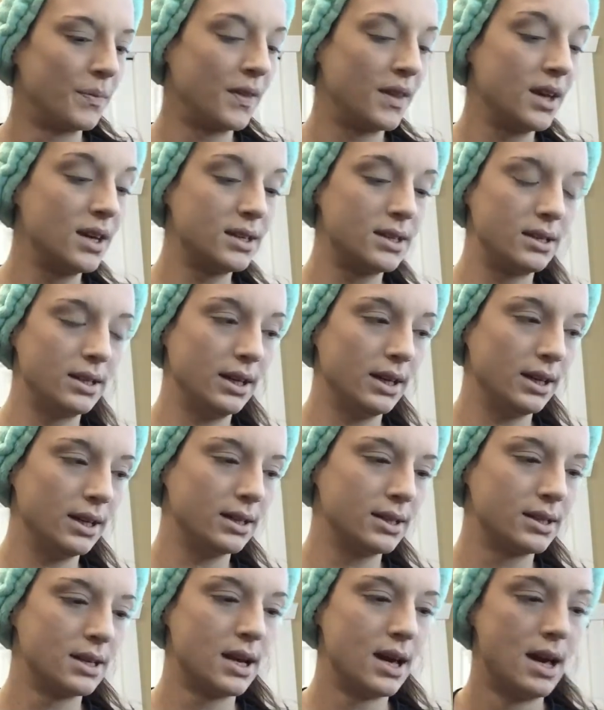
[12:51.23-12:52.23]
this
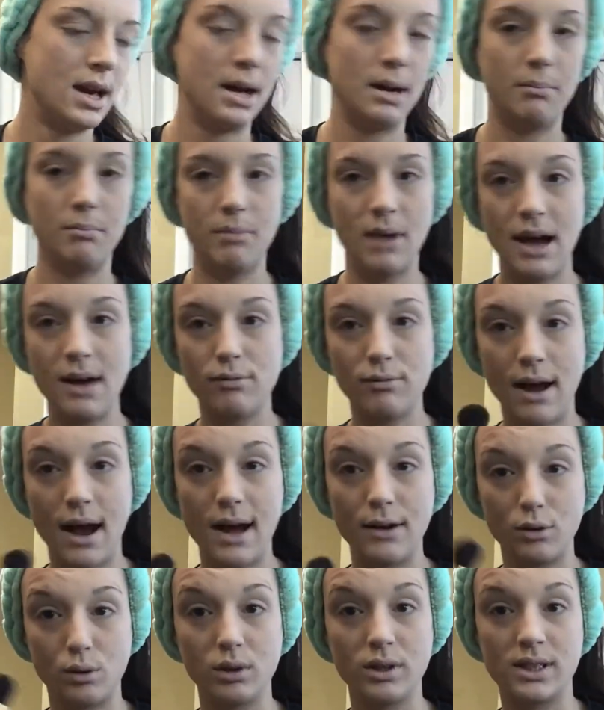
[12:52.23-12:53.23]
is my
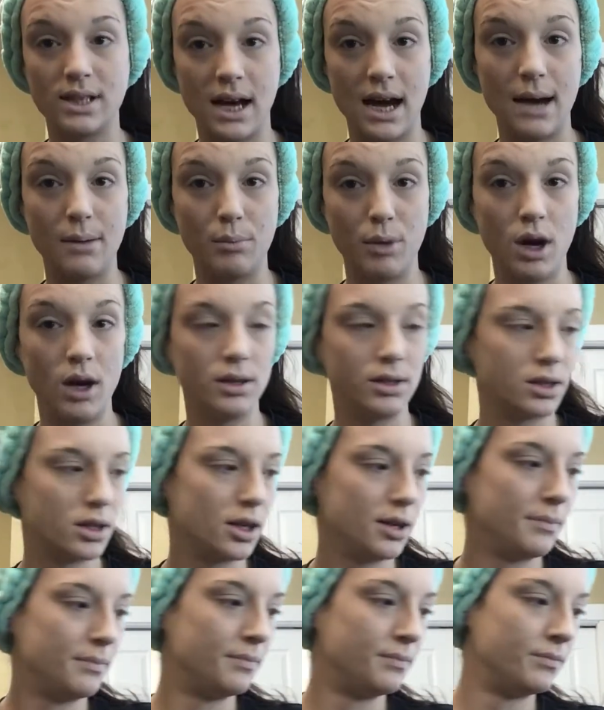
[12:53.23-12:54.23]
ride or die
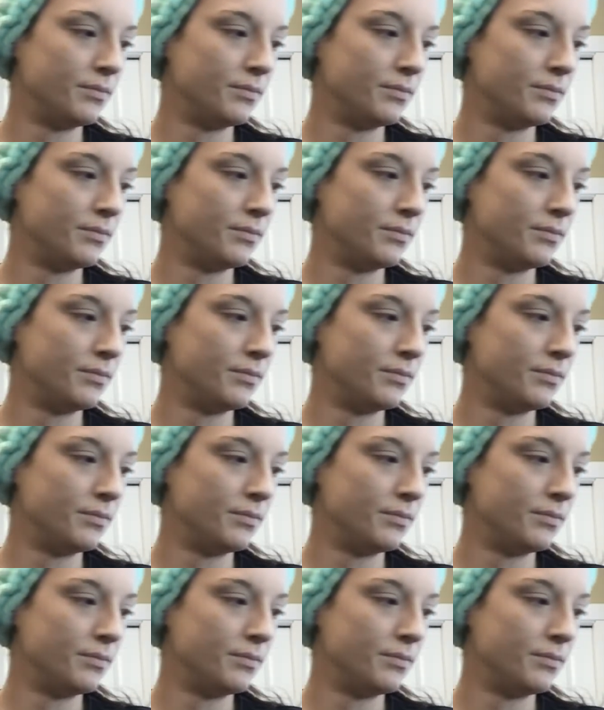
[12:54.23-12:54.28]
bronzer.